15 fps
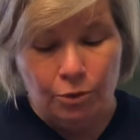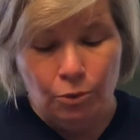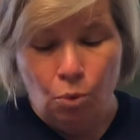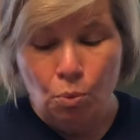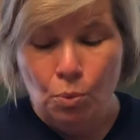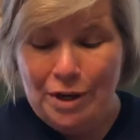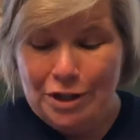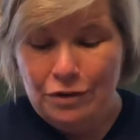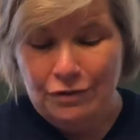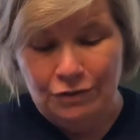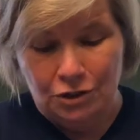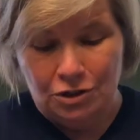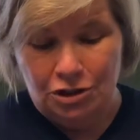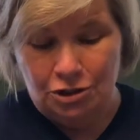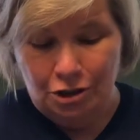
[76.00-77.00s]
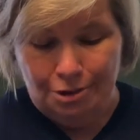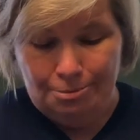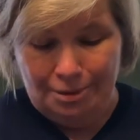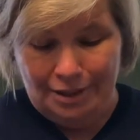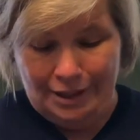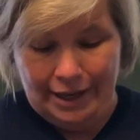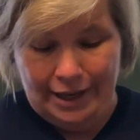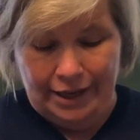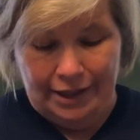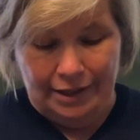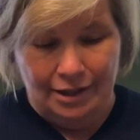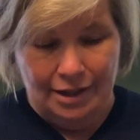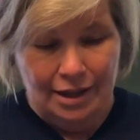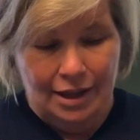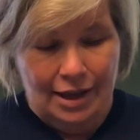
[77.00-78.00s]
When you first start
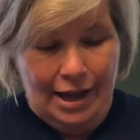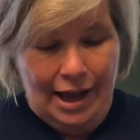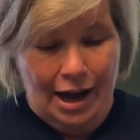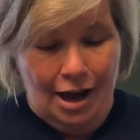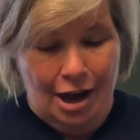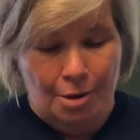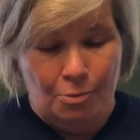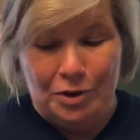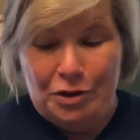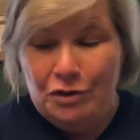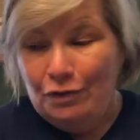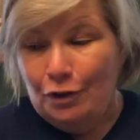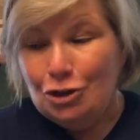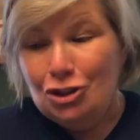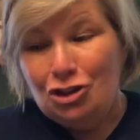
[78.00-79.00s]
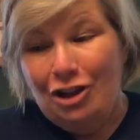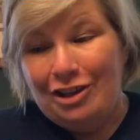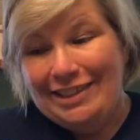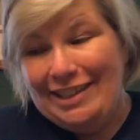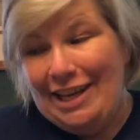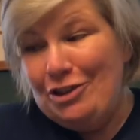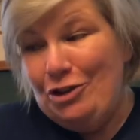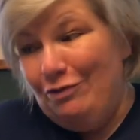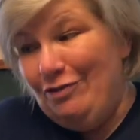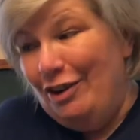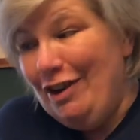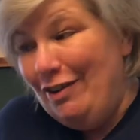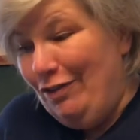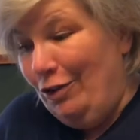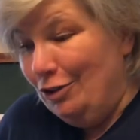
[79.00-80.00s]
playing, get your
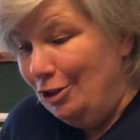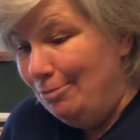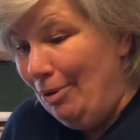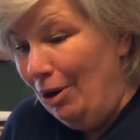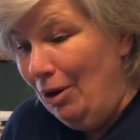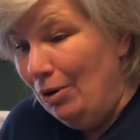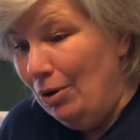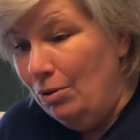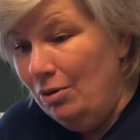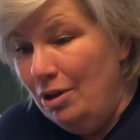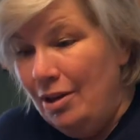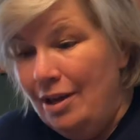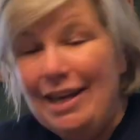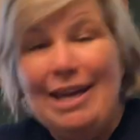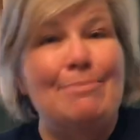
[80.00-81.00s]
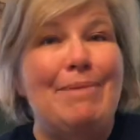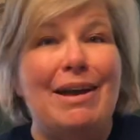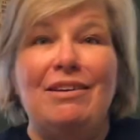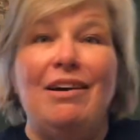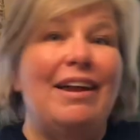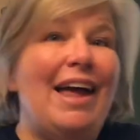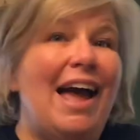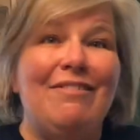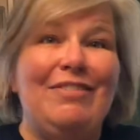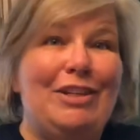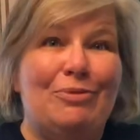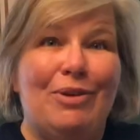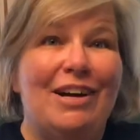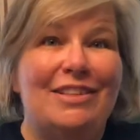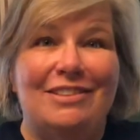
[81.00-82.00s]
very first bow, it may not have any
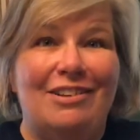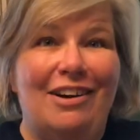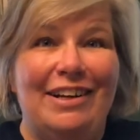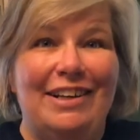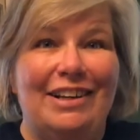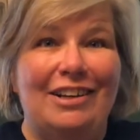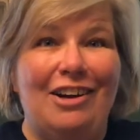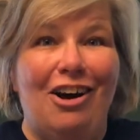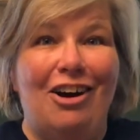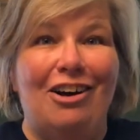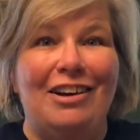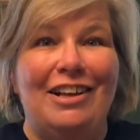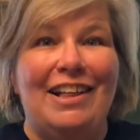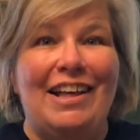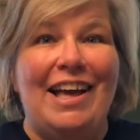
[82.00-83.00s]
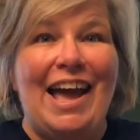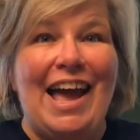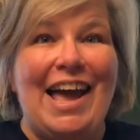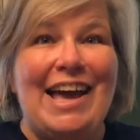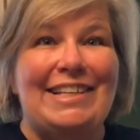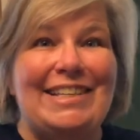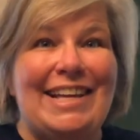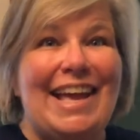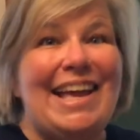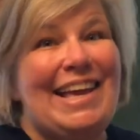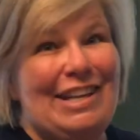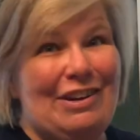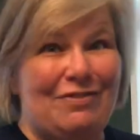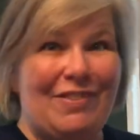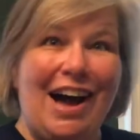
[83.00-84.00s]
rosin on it at all. And
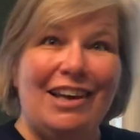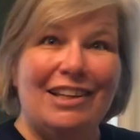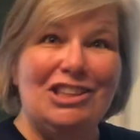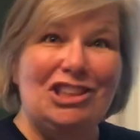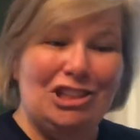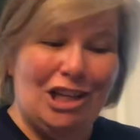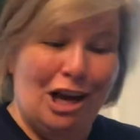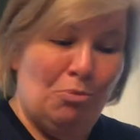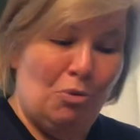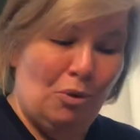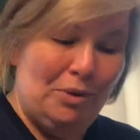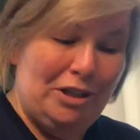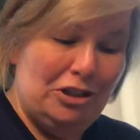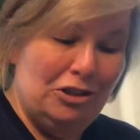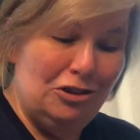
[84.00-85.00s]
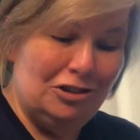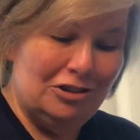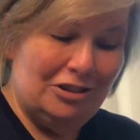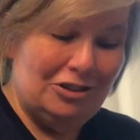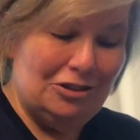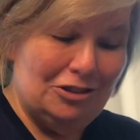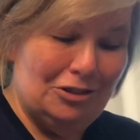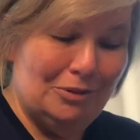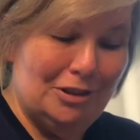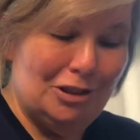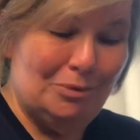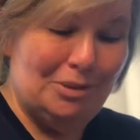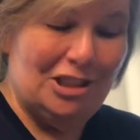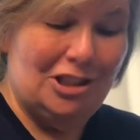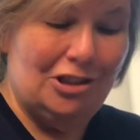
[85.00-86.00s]
in a violin shop, what we usually do is
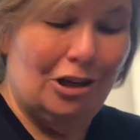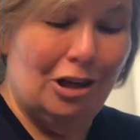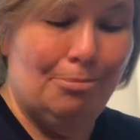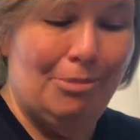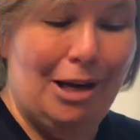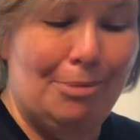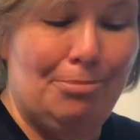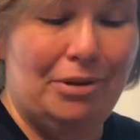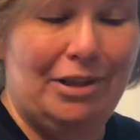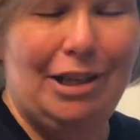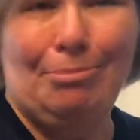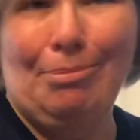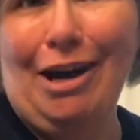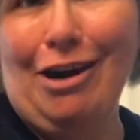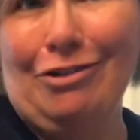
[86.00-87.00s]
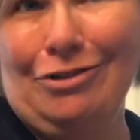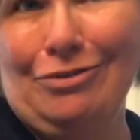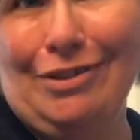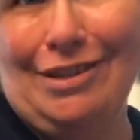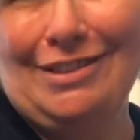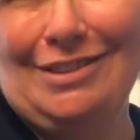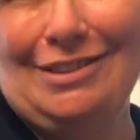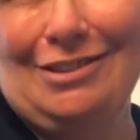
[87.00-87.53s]
we start by putting powdered rosin